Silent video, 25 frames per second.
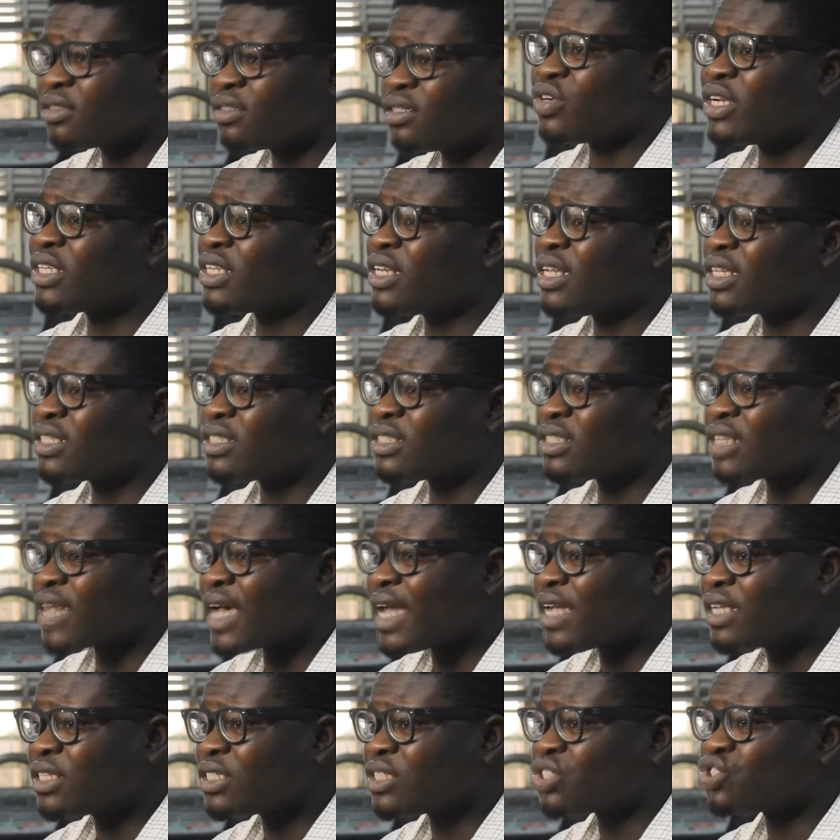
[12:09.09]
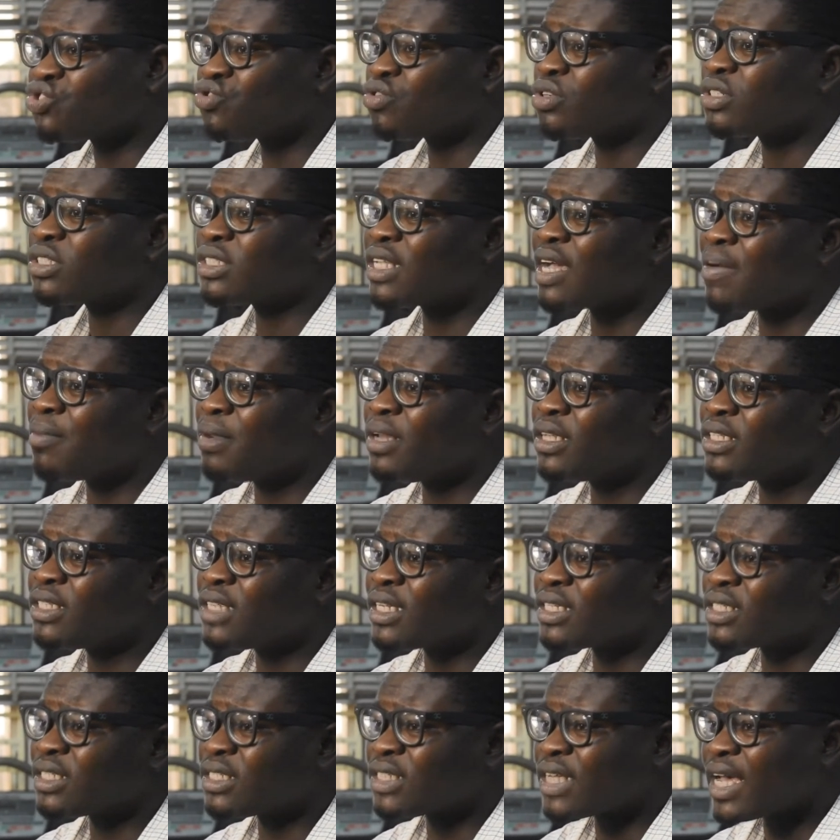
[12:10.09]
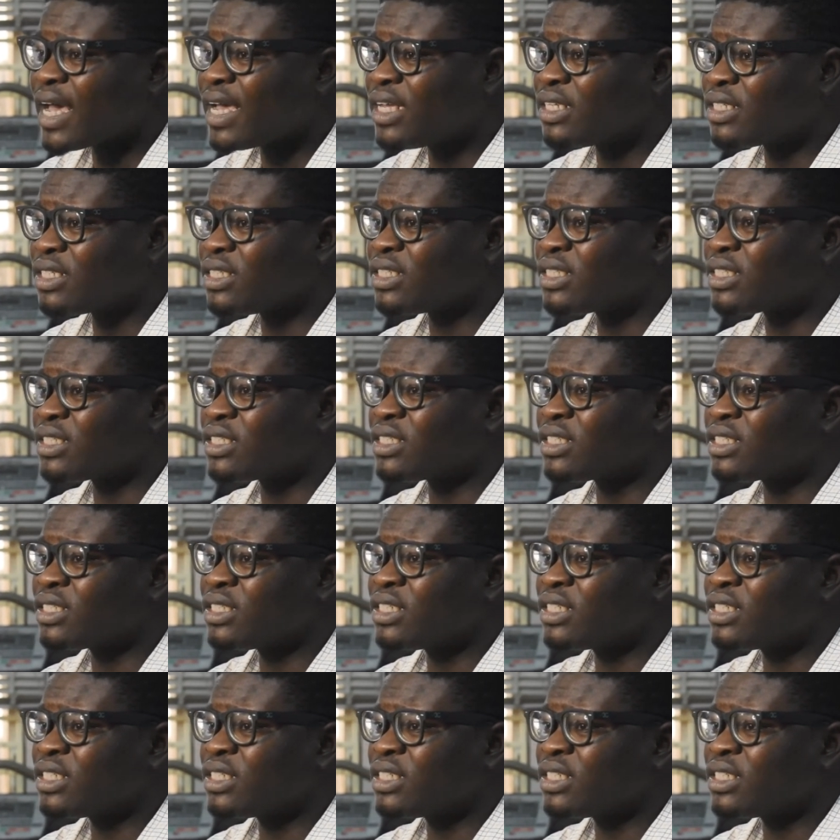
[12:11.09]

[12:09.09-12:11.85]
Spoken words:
strengthening exercises, strong stability exercises